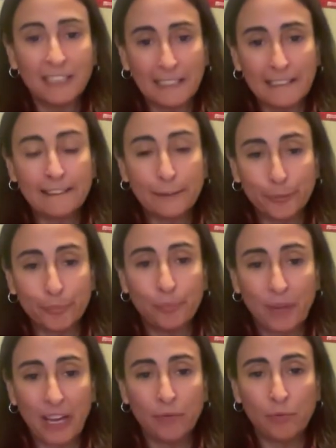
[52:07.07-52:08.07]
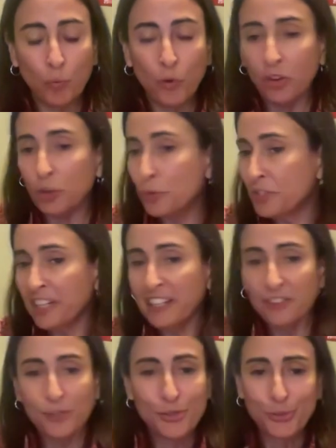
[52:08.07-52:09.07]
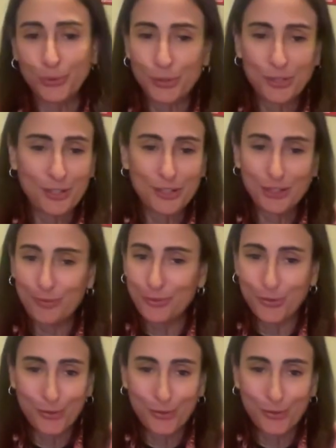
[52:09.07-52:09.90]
Um, and we're losing it in the school systems.